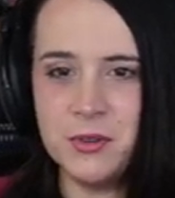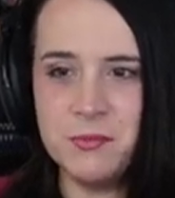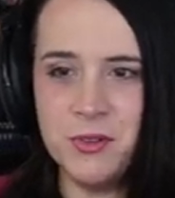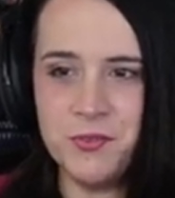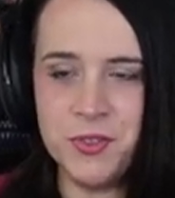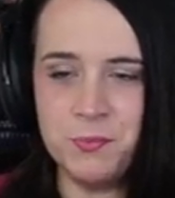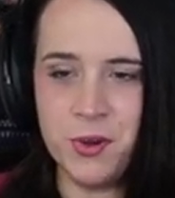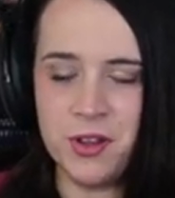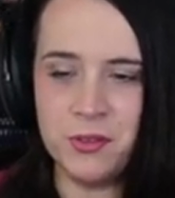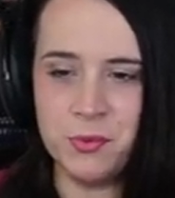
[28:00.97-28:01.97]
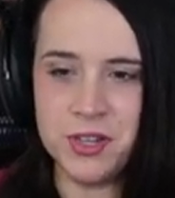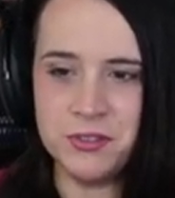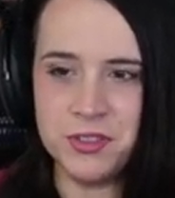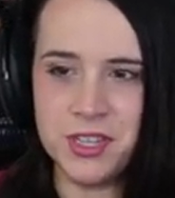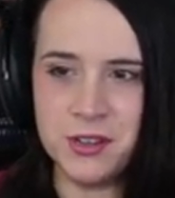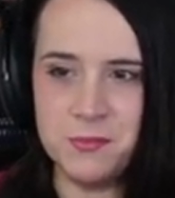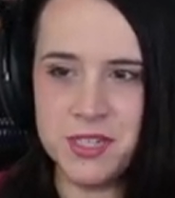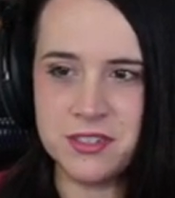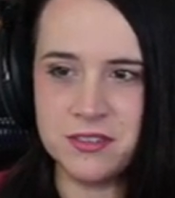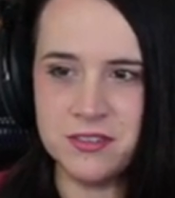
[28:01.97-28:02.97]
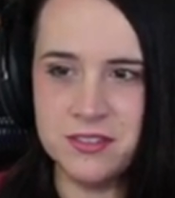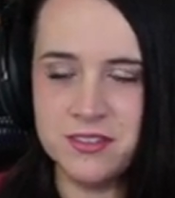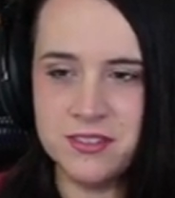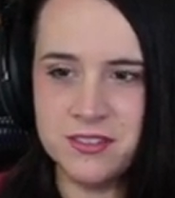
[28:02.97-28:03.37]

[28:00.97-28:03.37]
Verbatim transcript: We move the ball. What do you think, Missile?